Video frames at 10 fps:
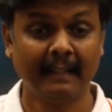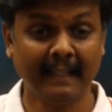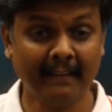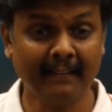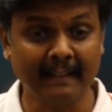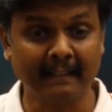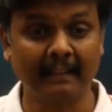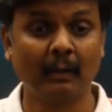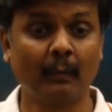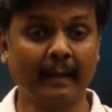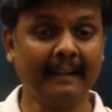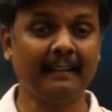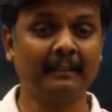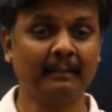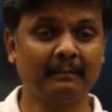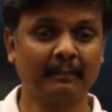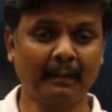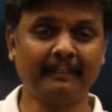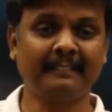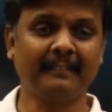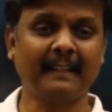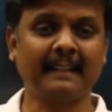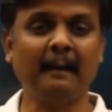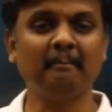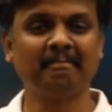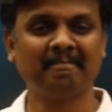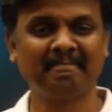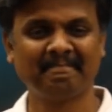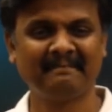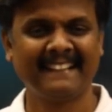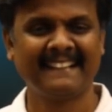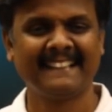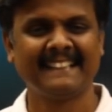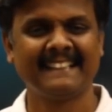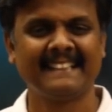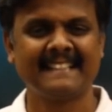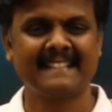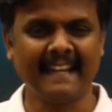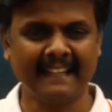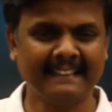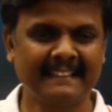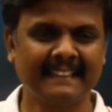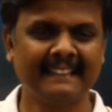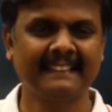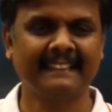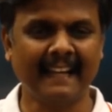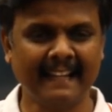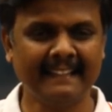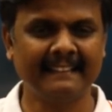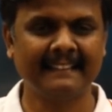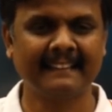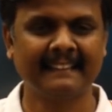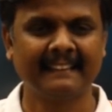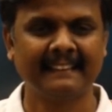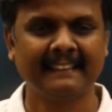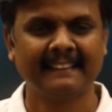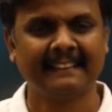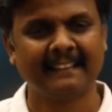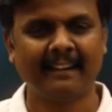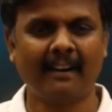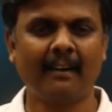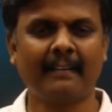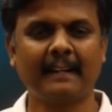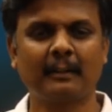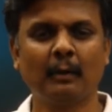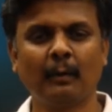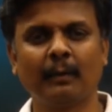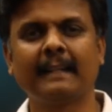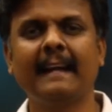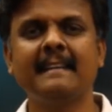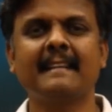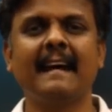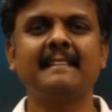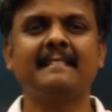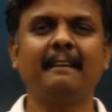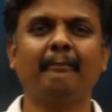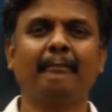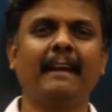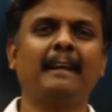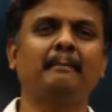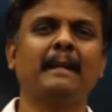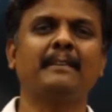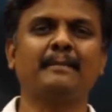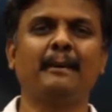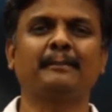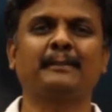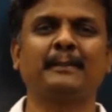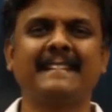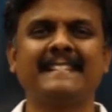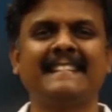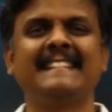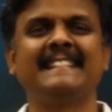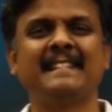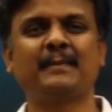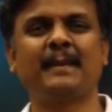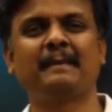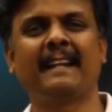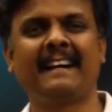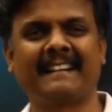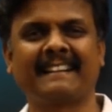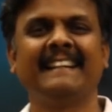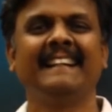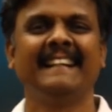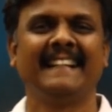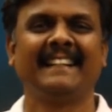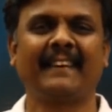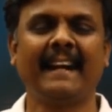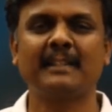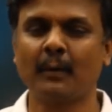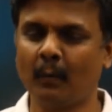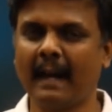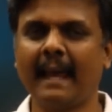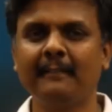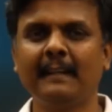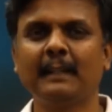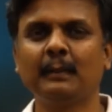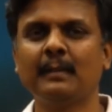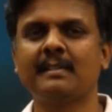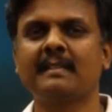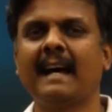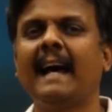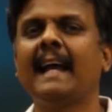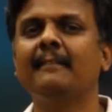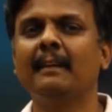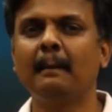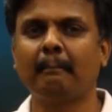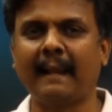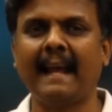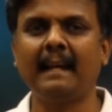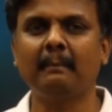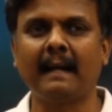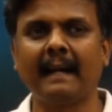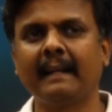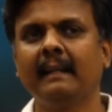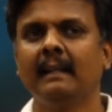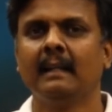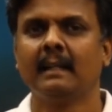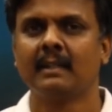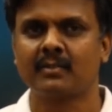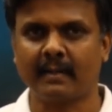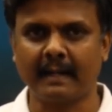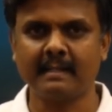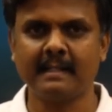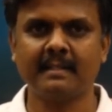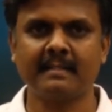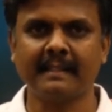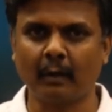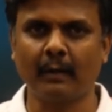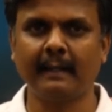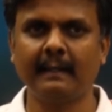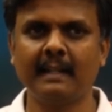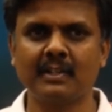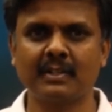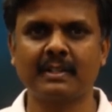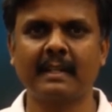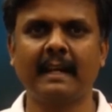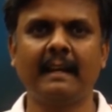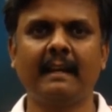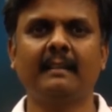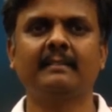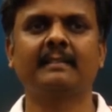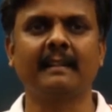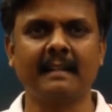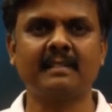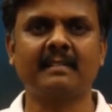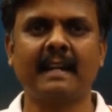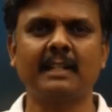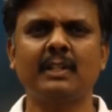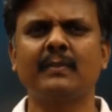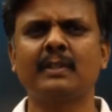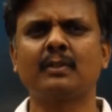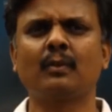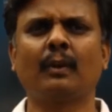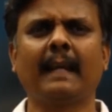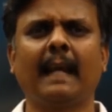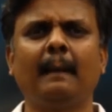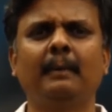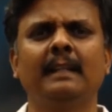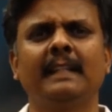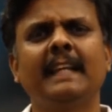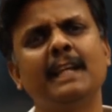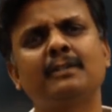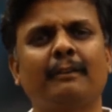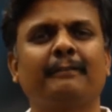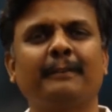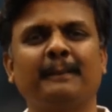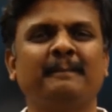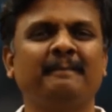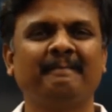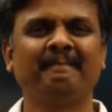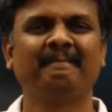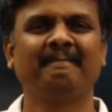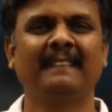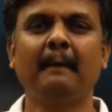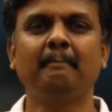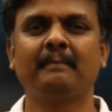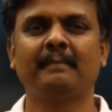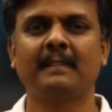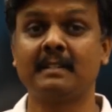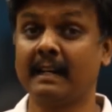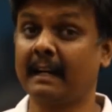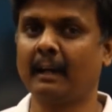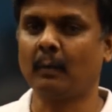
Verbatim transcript: eleven, okay, good, welcome, tenth, ninth. All right, cool, guys. I see a fair mix of students in this webinar right so what i will do is i will plan my strategies accordingly share certain strategies which is going to help each of you yeah the generic